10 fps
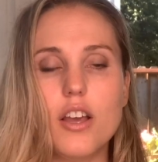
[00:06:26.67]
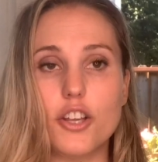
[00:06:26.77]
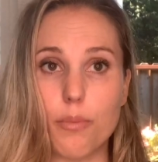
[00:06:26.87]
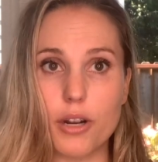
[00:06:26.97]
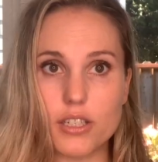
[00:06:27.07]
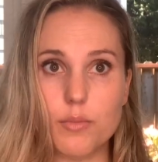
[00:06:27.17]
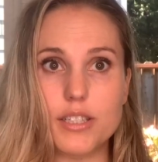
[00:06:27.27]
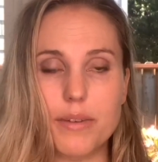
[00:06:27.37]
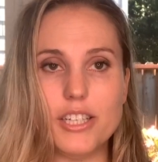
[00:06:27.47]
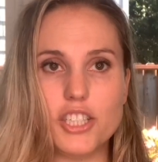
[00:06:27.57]
your person with
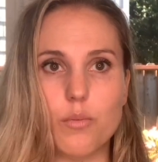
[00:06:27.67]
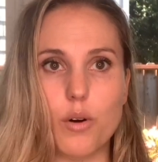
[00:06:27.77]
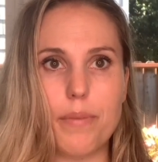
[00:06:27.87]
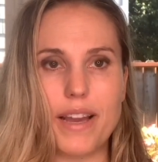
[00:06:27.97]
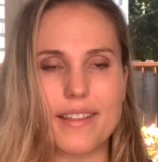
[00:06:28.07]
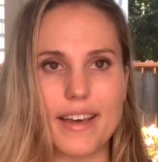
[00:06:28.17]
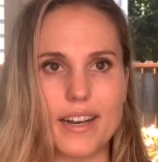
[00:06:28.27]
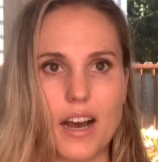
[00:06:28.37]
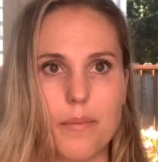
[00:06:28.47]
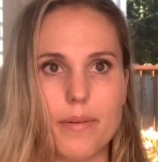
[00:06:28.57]
dementia will pick that
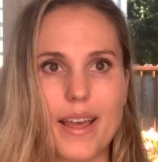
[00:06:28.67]
up